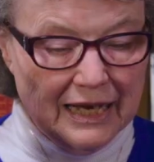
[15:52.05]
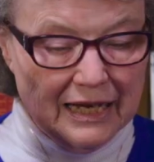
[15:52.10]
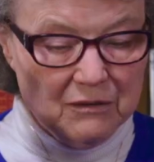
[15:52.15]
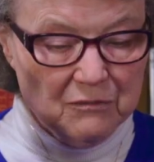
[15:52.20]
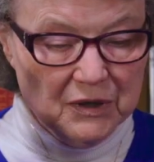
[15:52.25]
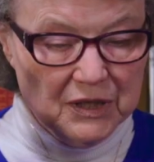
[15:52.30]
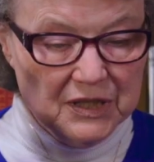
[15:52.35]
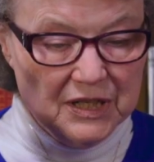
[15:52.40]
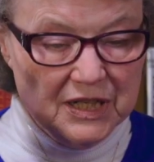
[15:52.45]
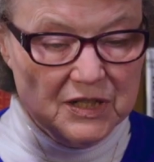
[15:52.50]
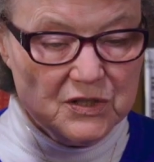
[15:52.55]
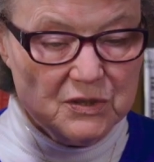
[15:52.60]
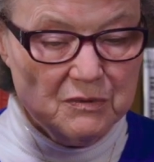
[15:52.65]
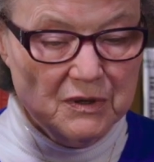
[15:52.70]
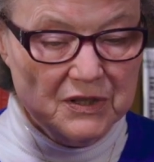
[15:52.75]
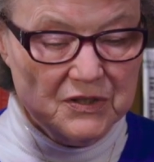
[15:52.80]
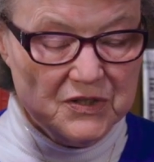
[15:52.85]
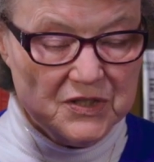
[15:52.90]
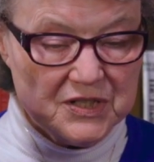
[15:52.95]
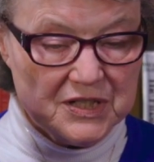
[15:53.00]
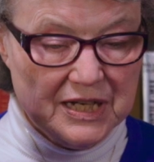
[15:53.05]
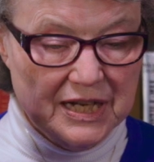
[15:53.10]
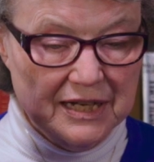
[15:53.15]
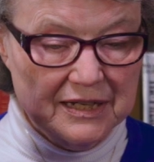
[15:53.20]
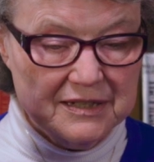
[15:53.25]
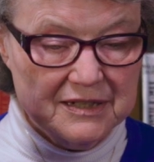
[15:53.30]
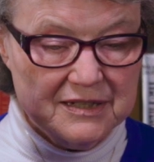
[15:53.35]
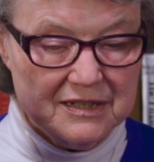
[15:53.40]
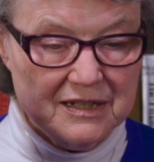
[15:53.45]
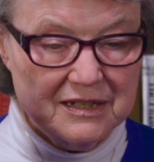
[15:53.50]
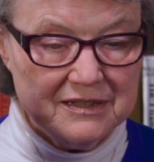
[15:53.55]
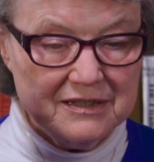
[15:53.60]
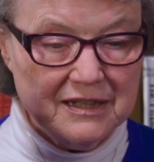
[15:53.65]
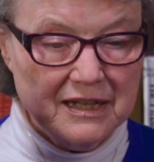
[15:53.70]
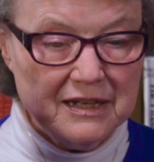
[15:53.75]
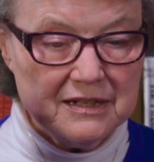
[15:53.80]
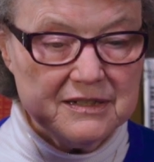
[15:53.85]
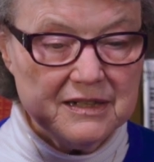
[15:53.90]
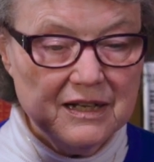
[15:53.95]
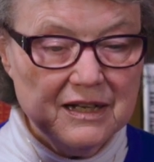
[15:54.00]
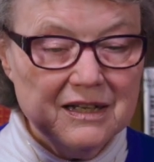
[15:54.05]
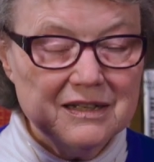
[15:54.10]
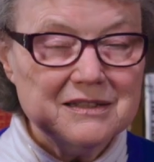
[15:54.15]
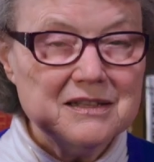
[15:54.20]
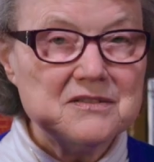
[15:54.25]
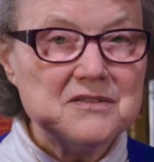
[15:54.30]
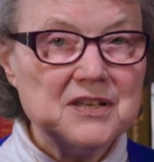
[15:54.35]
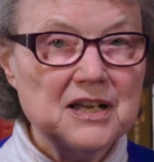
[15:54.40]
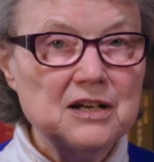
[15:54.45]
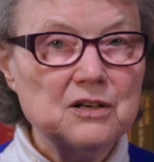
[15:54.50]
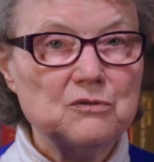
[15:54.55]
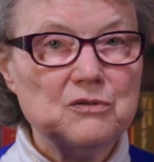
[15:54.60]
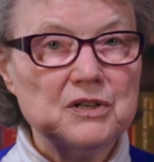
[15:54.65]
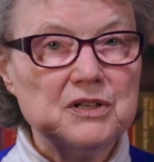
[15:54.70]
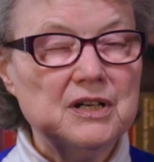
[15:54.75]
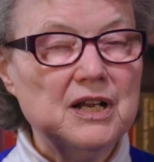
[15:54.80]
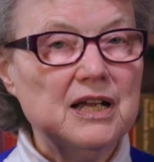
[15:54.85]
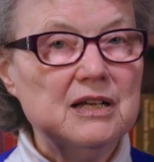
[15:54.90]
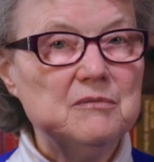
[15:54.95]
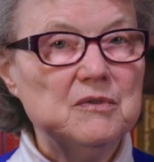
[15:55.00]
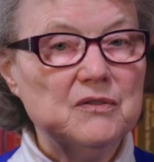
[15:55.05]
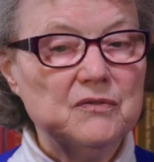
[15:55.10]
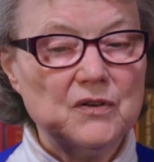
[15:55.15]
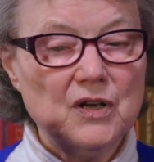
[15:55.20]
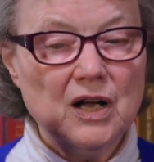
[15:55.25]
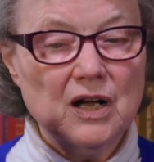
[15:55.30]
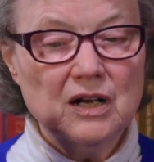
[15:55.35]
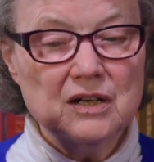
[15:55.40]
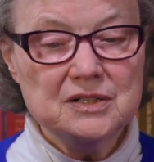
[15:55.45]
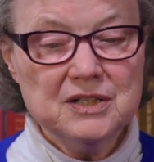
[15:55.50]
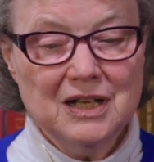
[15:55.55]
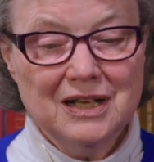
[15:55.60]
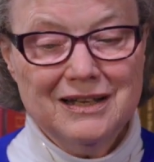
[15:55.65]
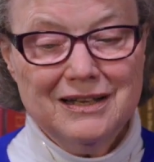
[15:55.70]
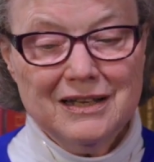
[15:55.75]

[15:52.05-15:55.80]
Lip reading: And we need to understand that the sacred name of God